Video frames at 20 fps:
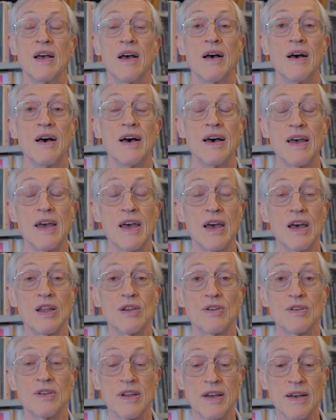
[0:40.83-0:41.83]

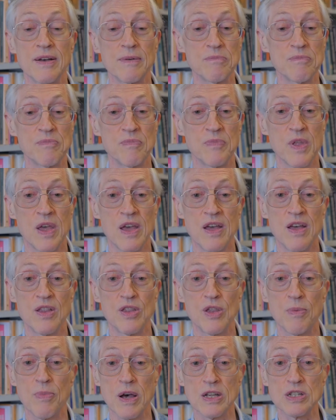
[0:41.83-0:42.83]

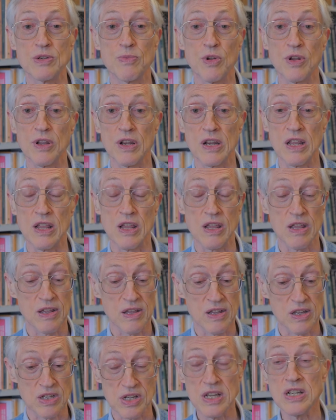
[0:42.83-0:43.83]
The possibility
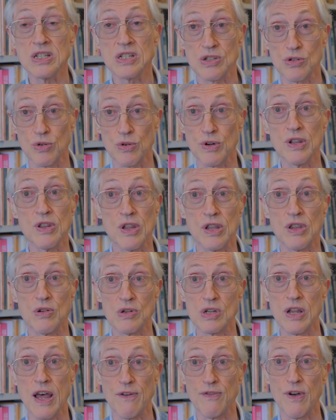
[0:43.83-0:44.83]
exists, certainly, that
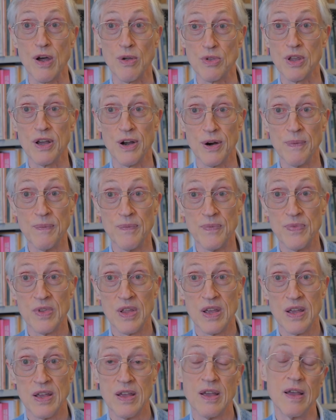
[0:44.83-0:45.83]
there's life out there.
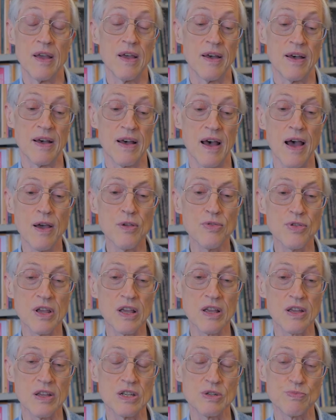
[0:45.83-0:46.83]
I
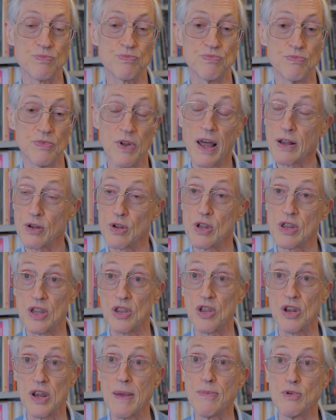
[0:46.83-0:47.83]
think it's likely
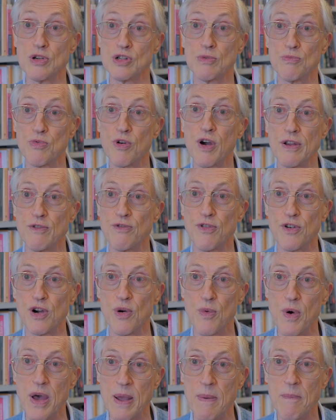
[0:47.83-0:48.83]
that the neighbors are quite far
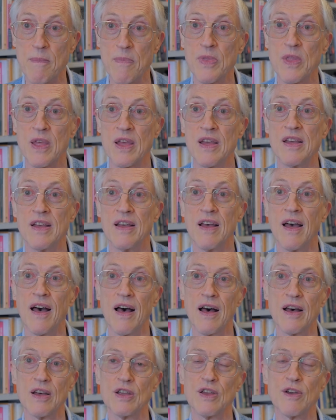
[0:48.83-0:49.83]
away.
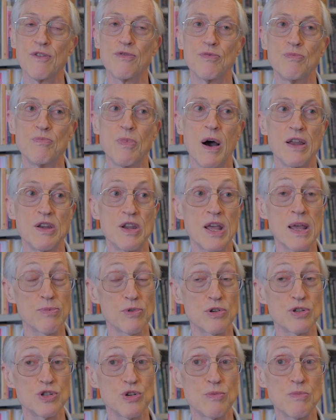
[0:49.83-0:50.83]
If by
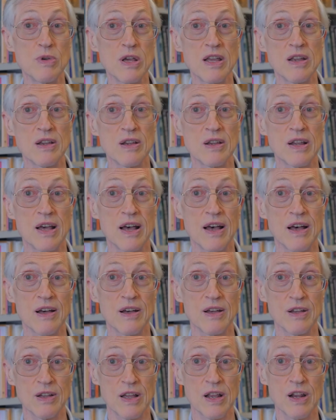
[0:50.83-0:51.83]
neighbors you mean
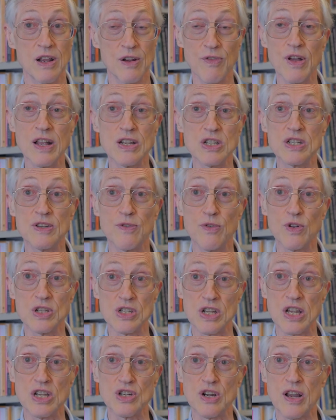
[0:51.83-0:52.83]
an advanced
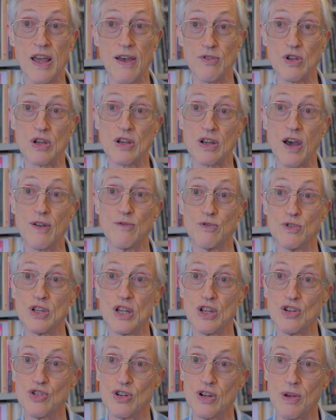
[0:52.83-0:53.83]
civilization having a
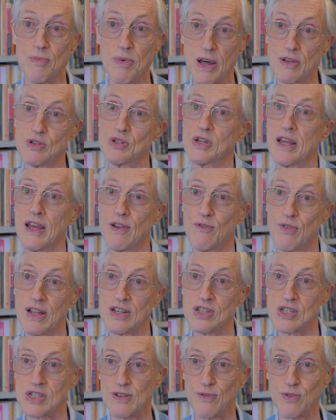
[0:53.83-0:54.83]
conversation about
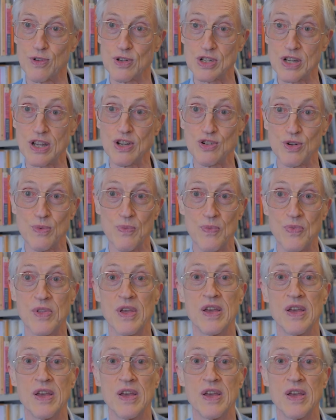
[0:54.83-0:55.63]
advanced civilization.